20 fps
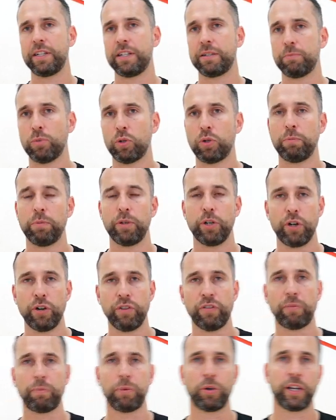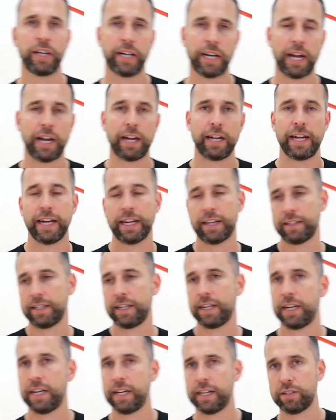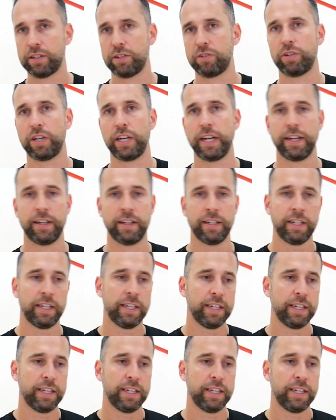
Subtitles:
it's more maneuverable, and like I said, I like to try and